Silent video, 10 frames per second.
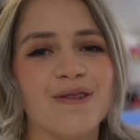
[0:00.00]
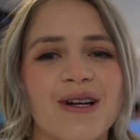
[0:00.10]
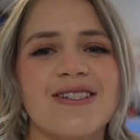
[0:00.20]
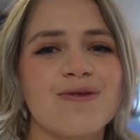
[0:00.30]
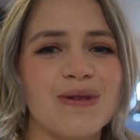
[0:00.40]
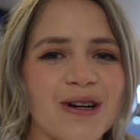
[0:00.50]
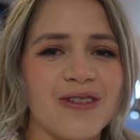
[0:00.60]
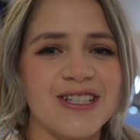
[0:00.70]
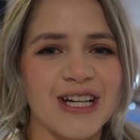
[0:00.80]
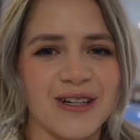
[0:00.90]
you guys have been on
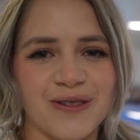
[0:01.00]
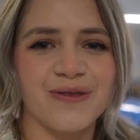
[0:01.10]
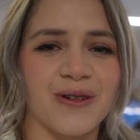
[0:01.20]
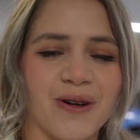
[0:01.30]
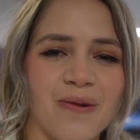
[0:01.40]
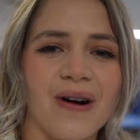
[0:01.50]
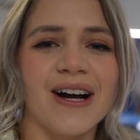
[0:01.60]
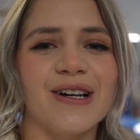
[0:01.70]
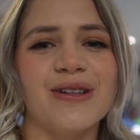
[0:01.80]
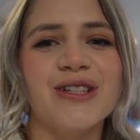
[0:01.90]
the channel for a
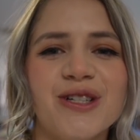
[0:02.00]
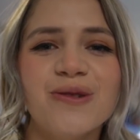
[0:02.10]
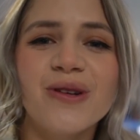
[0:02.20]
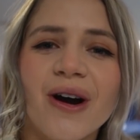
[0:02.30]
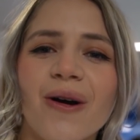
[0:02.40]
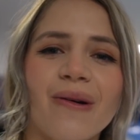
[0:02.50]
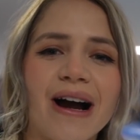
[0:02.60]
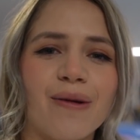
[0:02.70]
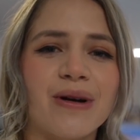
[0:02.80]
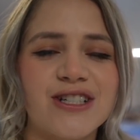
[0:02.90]
while, you know
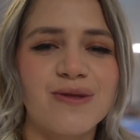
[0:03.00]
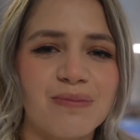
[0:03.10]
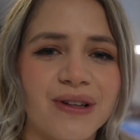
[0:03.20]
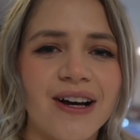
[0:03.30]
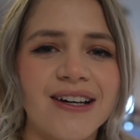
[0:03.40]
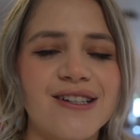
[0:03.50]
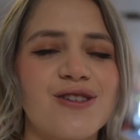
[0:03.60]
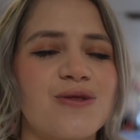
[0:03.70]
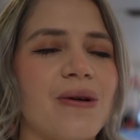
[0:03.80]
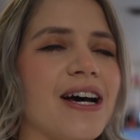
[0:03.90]
how much blood,
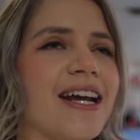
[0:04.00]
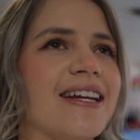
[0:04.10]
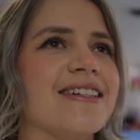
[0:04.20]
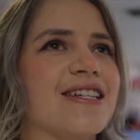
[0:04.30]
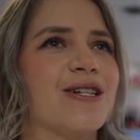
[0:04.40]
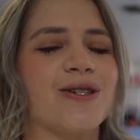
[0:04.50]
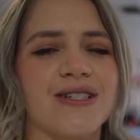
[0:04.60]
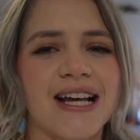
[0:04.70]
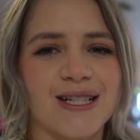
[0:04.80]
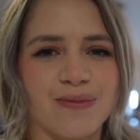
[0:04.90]
sweat, and
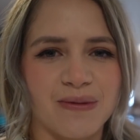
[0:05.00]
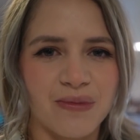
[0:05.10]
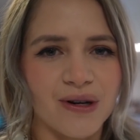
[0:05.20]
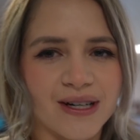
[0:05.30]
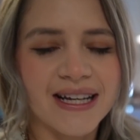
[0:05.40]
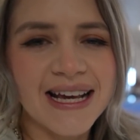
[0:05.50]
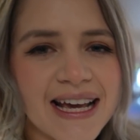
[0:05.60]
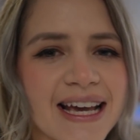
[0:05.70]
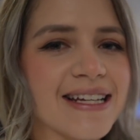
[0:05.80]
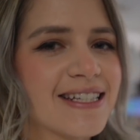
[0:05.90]
tears has been put
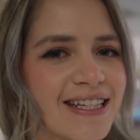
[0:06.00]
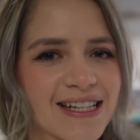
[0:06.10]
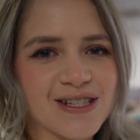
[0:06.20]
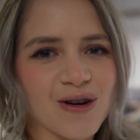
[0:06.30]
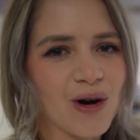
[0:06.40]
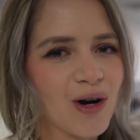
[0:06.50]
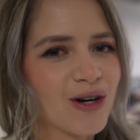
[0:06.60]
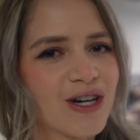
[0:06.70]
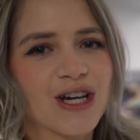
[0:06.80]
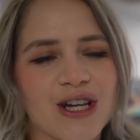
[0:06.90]
into this
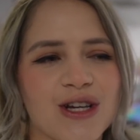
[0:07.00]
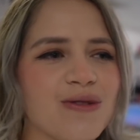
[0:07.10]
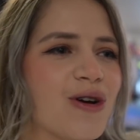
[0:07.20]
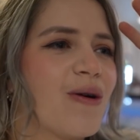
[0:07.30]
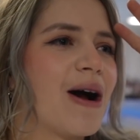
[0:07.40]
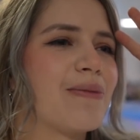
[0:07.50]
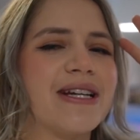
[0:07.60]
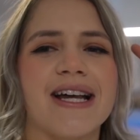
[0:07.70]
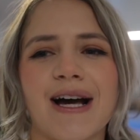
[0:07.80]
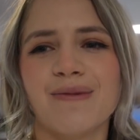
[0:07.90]
car. You know how
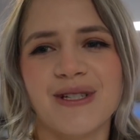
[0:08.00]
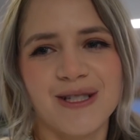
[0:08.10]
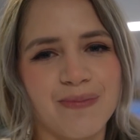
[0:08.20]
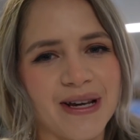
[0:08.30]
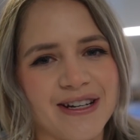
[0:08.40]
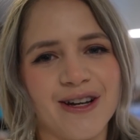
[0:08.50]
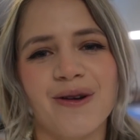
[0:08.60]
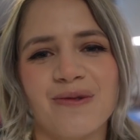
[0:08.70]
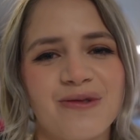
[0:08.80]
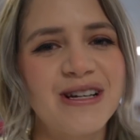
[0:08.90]
many times it's been
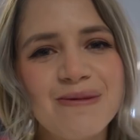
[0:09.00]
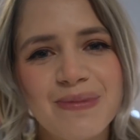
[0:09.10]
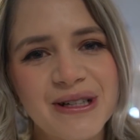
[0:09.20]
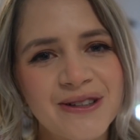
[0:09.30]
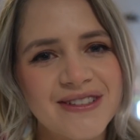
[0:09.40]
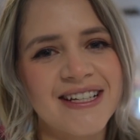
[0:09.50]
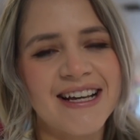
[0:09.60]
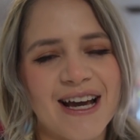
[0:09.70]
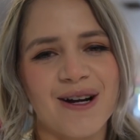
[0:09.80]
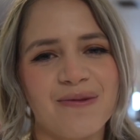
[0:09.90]
rebuilt,
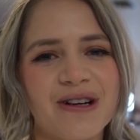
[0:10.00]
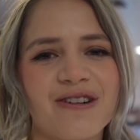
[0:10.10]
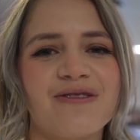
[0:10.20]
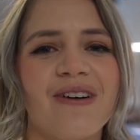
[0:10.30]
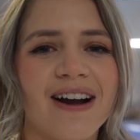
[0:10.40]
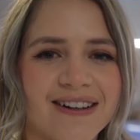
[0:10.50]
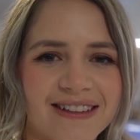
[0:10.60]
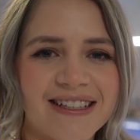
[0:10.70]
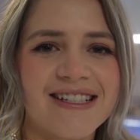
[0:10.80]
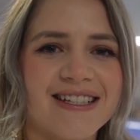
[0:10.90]
and we are
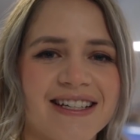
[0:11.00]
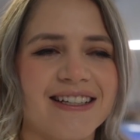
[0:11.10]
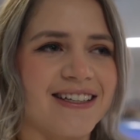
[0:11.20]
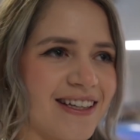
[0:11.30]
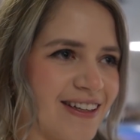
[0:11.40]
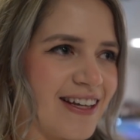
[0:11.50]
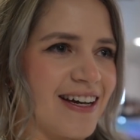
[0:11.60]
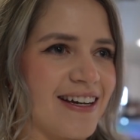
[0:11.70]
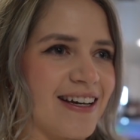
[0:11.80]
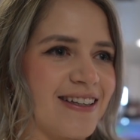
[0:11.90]
finally seeing the
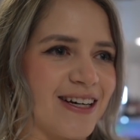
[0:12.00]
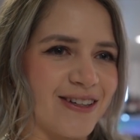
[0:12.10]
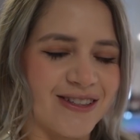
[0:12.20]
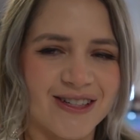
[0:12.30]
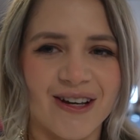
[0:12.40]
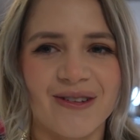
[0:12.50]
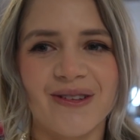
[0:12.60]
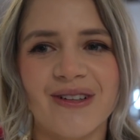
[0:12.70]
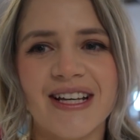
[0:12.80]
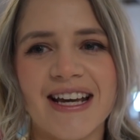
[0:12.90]
light at the end of the
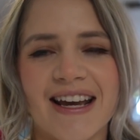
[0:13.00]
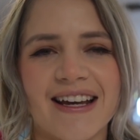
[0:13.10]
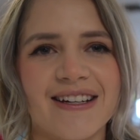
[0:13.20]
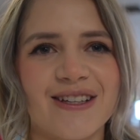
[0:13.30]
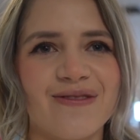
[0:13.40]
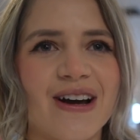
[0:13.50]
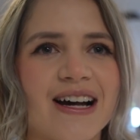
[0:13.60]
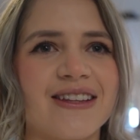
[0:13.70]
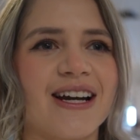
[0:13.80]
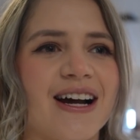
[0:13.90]
tunnel. And the
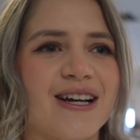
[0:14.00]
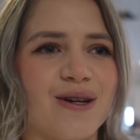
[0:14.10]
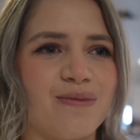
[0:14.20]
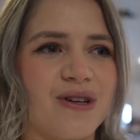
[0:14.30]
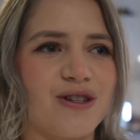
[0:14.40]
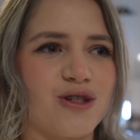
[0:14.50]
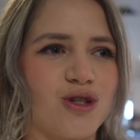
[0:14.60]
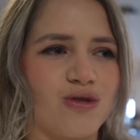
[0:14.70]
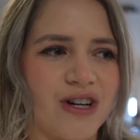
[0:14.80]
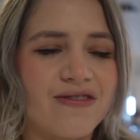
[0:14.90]
fact that I am
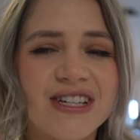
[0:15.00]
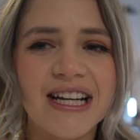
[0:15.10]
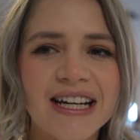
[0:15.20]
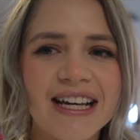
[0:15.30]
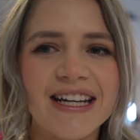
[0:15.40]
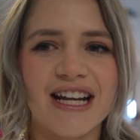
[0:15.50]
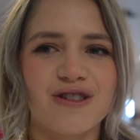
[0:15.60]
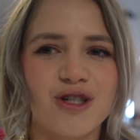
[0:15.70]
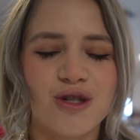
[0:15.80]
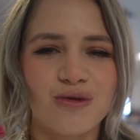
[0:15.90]
drifting it
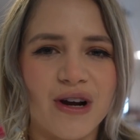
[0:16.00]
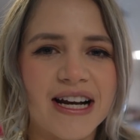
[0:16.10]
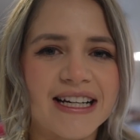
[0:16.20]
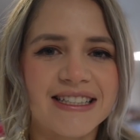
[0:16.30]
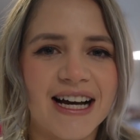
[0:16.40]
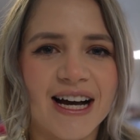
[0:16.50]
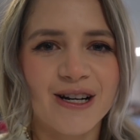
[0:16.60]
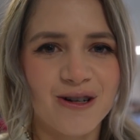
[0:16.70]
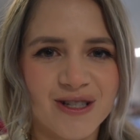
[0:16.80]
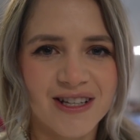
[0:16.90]
and shredding
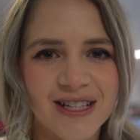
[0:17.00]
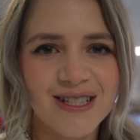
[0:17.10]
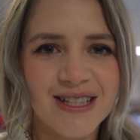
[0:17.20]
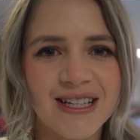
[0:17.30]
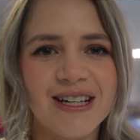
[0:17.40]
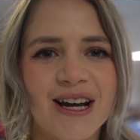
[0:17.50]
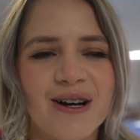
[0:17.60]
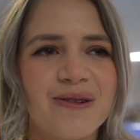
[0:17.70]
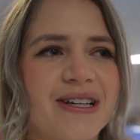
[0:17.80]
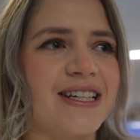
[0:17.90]
tires in this thing
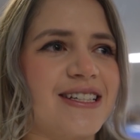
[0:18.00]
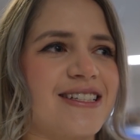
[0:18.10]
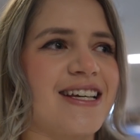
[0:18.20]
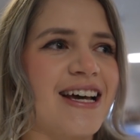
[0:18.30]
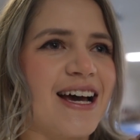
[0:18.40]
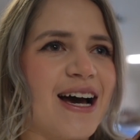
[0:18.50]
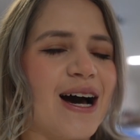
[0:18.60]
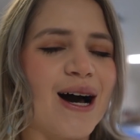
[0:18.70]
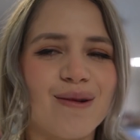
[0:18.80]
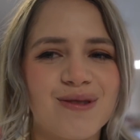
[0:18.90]
now is
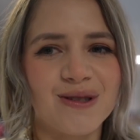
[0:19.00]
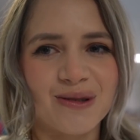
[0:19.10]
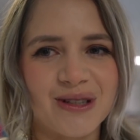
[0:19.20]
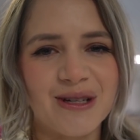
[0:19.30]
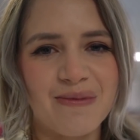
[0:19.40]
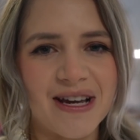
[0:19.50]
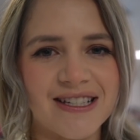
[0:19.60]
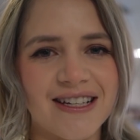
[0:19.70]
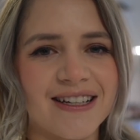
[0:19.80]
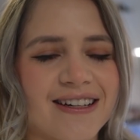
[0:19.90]
absolutely
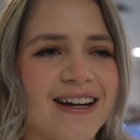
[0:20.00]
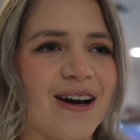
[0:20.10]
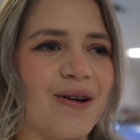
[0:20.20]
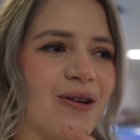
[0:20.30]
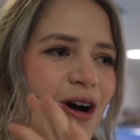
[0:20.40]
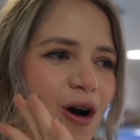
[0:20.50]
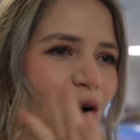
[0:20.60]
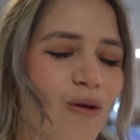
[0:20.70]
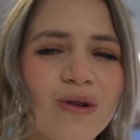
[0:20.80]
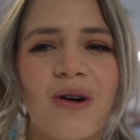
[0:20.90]
amazing. Now,
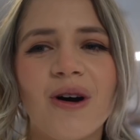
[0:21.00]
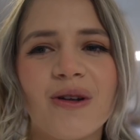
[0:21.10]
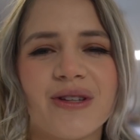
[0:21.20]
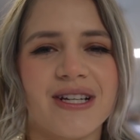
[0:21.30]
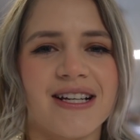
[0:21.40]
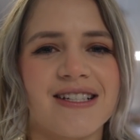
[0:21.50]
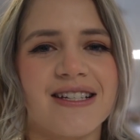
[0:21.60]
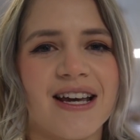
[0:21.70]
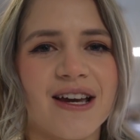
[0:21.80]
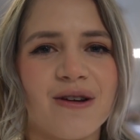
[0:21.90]
overall, the test
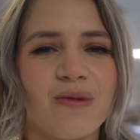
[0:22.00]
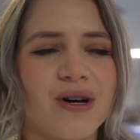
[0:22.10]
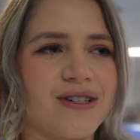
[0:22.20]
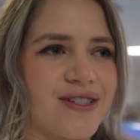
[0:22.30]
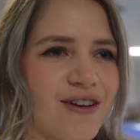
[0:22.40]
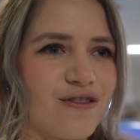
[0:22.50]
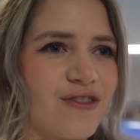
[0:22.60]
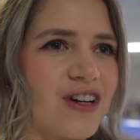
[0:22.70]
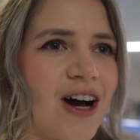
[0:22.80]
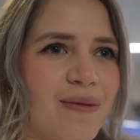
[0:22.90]
day was
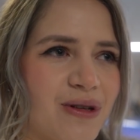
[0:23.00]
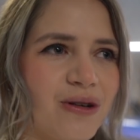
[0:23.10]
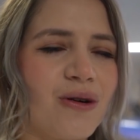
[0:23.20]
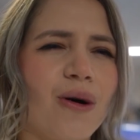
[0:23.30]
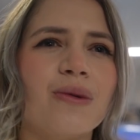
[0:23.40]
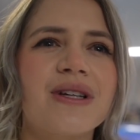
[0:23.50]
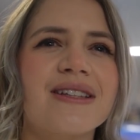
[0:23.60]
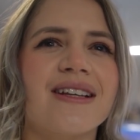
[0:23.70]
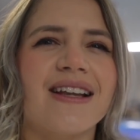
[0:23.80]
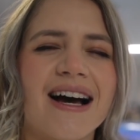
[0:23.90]
phenomenal. Only
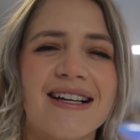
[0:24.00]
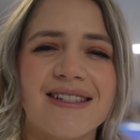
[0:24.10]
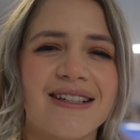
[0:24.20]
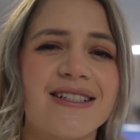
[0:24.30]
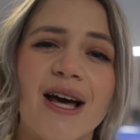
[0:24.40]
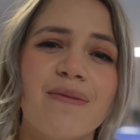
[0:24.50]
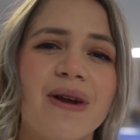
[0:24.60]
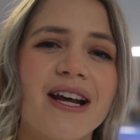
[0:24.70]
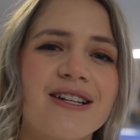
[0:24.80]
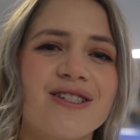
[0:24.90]
in the last like 10
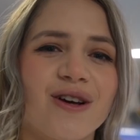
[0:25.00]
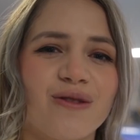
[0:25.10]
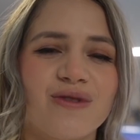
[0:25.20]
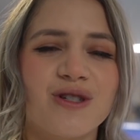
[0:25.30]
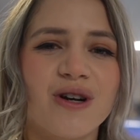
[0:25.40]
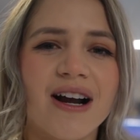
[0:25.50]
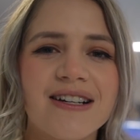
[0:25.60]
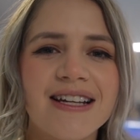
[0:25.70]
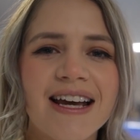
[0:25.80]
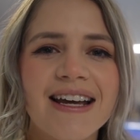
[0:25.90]
minutes of the
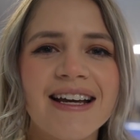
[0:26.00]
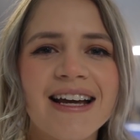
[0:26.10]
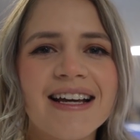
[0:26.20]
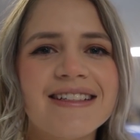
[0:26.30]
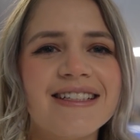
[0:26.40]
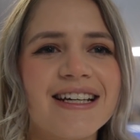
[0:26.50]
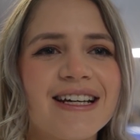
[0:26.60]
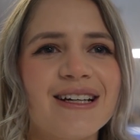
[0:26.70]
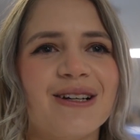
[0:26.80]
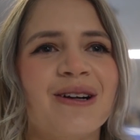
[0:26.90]
track day
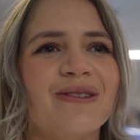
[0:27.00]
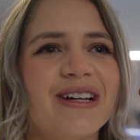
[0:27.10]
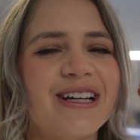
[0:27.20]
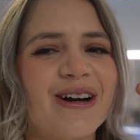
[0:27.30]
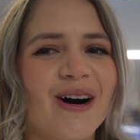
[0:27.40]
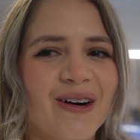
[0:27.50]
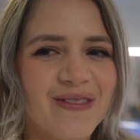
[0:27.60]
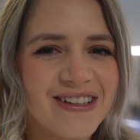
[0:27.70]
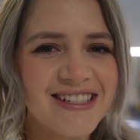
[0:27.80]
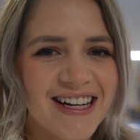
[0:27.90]
did we
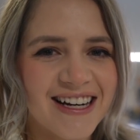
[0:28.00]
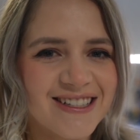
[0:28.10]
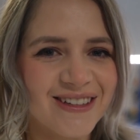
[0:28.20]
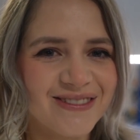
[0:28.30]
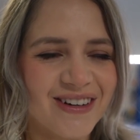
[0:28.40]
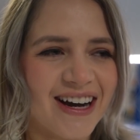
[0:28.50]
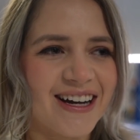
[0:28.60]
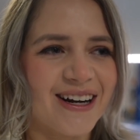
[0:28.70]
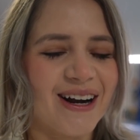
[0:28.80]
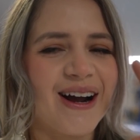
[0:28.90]
almost catch on
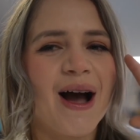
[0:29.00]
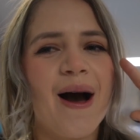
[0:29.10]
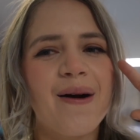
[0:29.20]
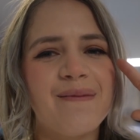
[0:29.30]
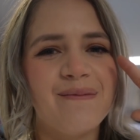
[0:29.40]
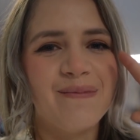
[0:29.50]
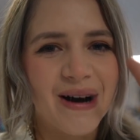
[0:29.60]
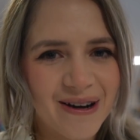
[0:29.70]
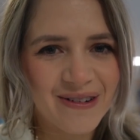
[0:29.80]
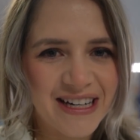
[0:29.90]
fire,
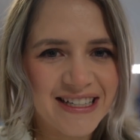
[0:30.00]
but we